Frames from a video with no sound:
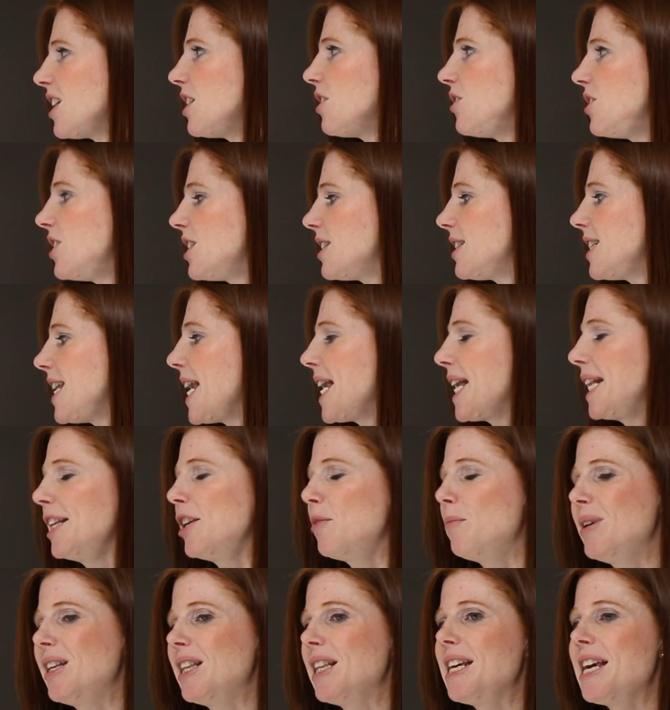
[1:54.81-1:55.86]
it'll just take a
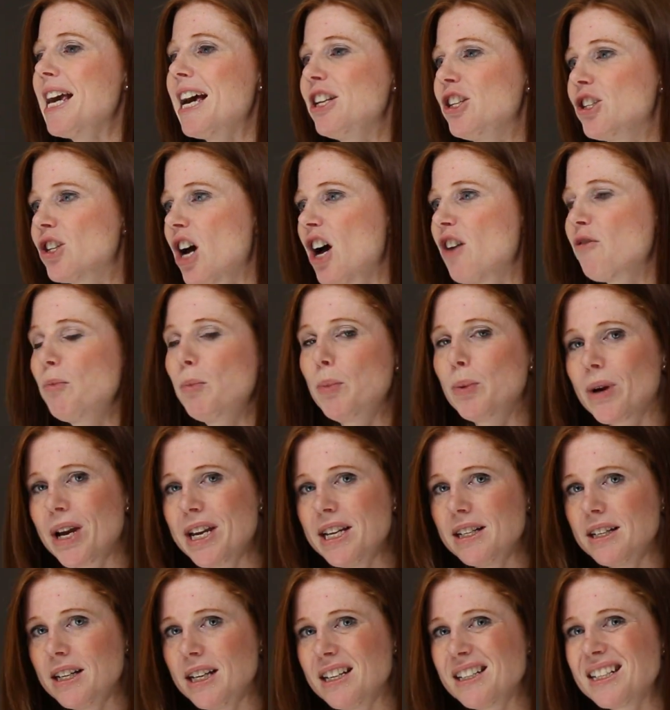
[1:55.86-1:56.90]
little bit of the edge off,
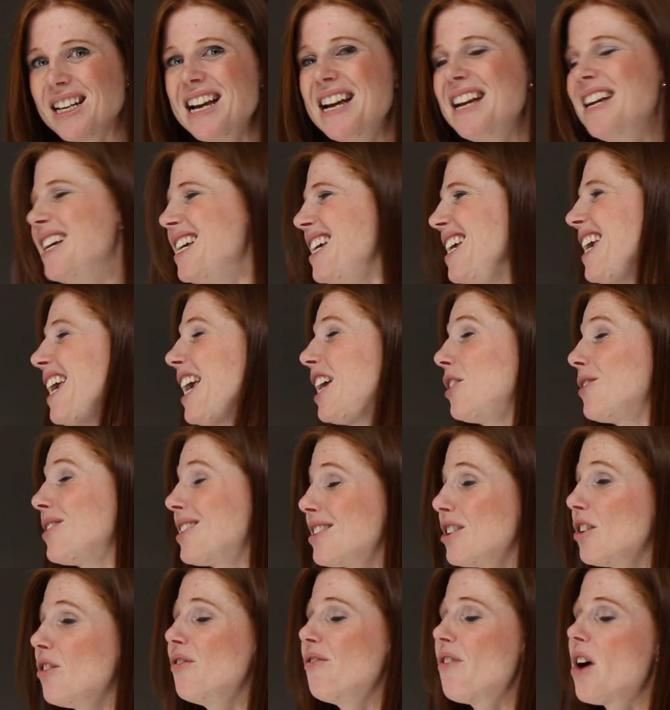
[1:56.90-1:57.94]
brighten it. It'll
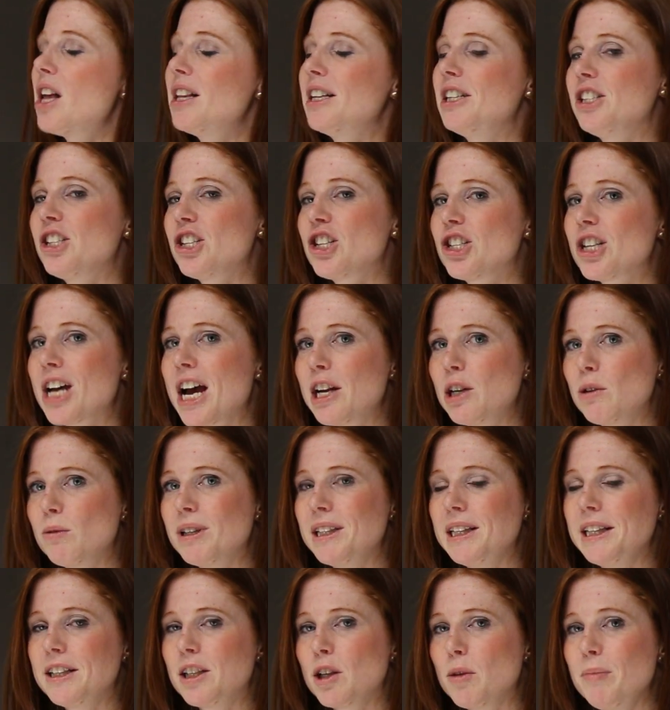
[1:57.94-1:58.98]
still fall into shadow
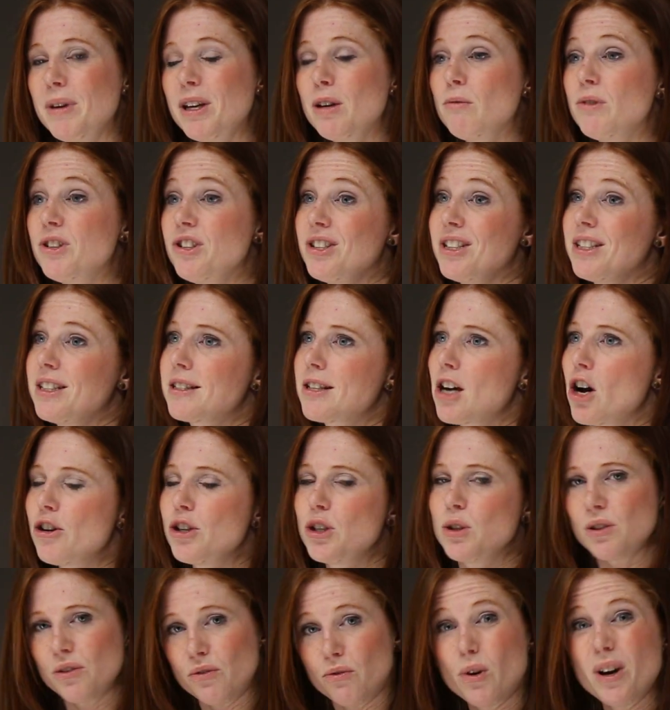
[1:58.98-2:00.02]
a little bit, which is
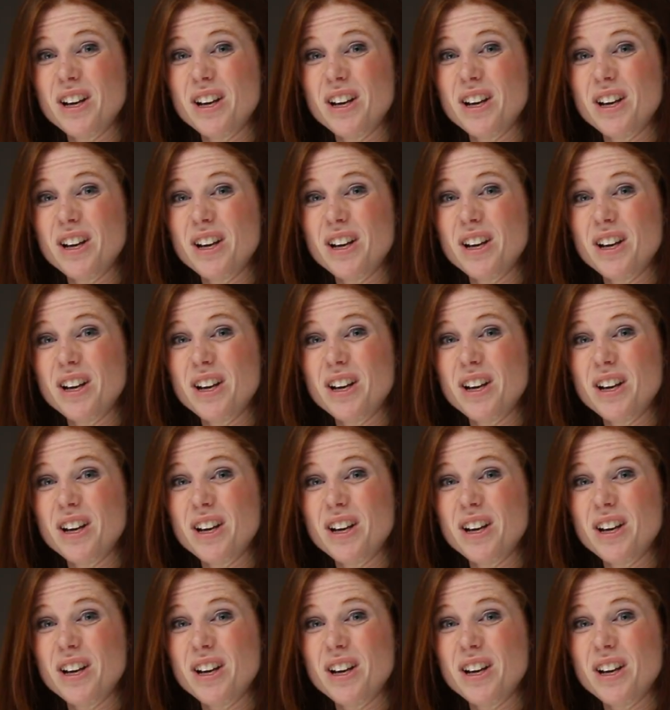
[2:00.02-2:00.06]
hard to